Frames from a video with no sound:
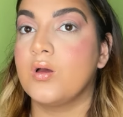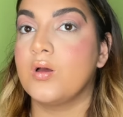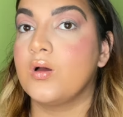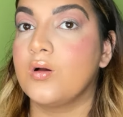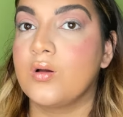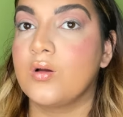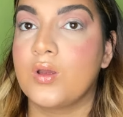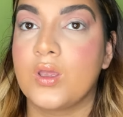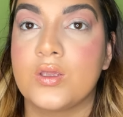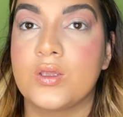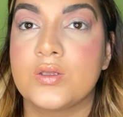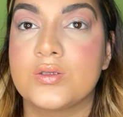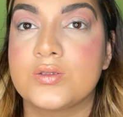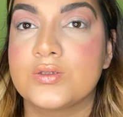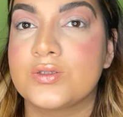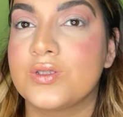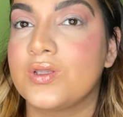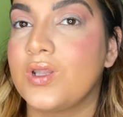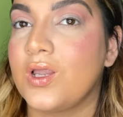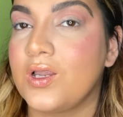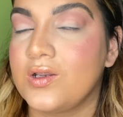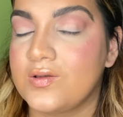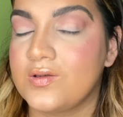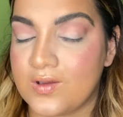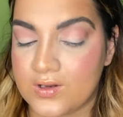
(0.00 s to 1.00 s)
Okay, so
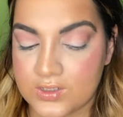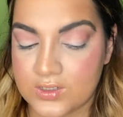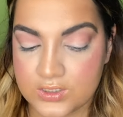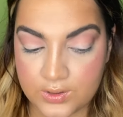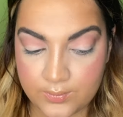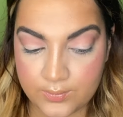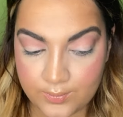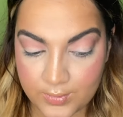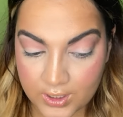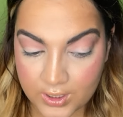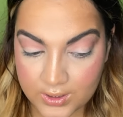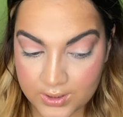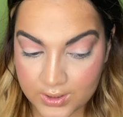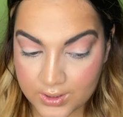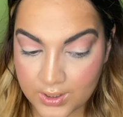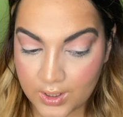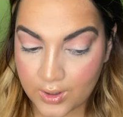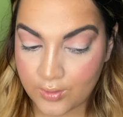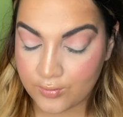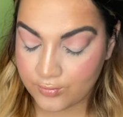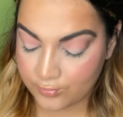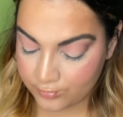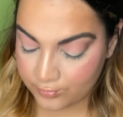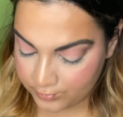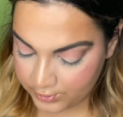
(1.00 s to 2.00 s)
that's actually blended
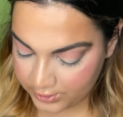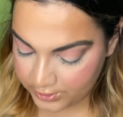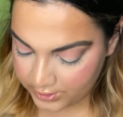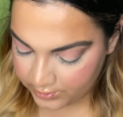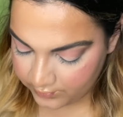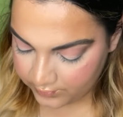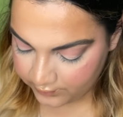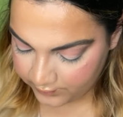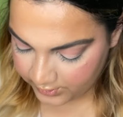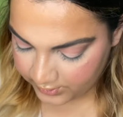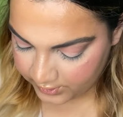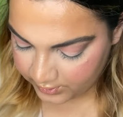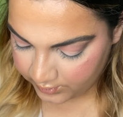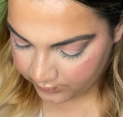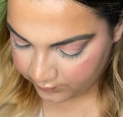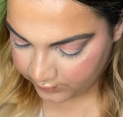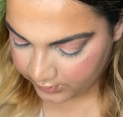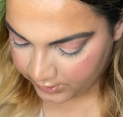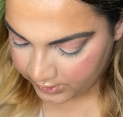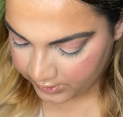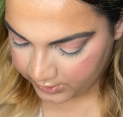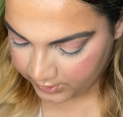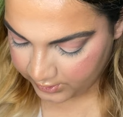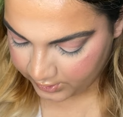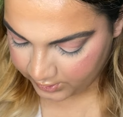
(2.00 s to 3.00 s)
up really, really,
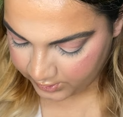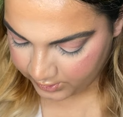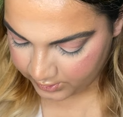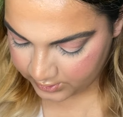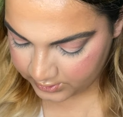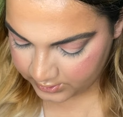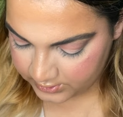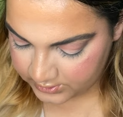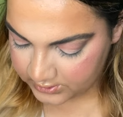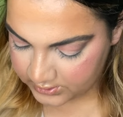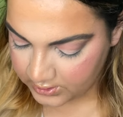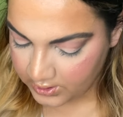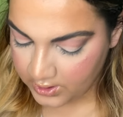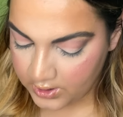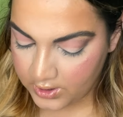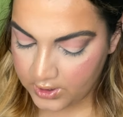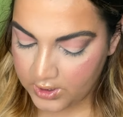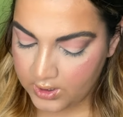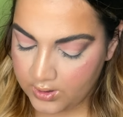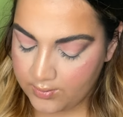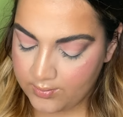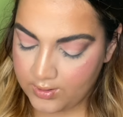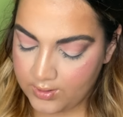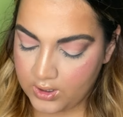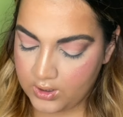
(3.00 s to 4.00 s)
really nice.
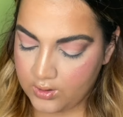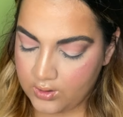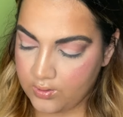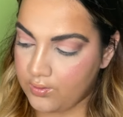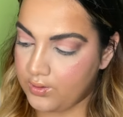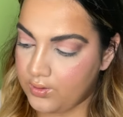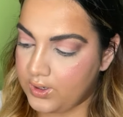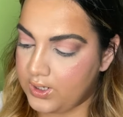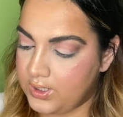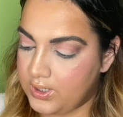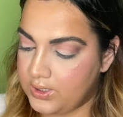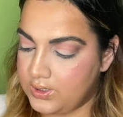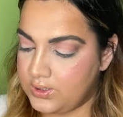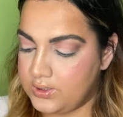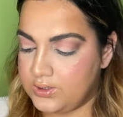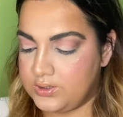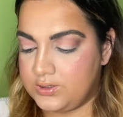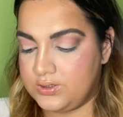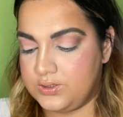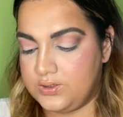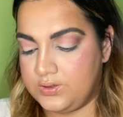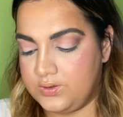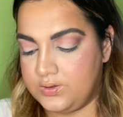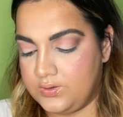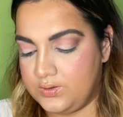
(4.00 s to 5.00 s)
I'm gonna go
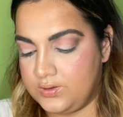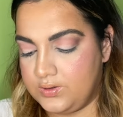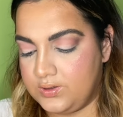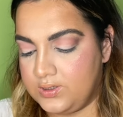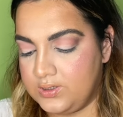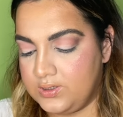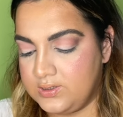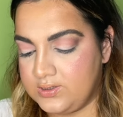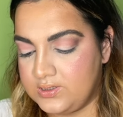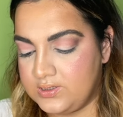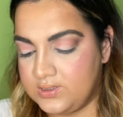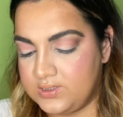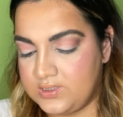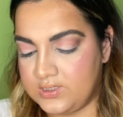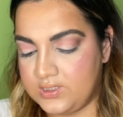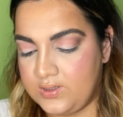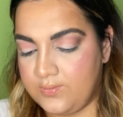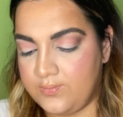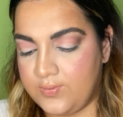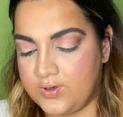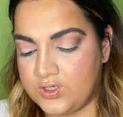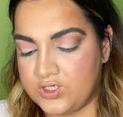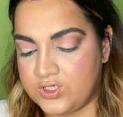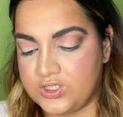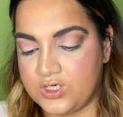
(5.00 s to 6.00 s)
into this
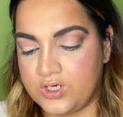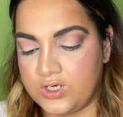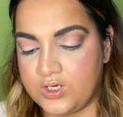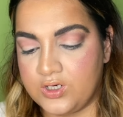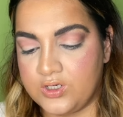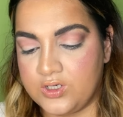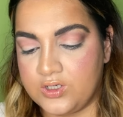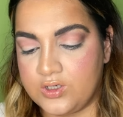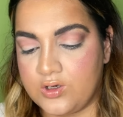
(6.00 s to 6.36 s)
deeper shade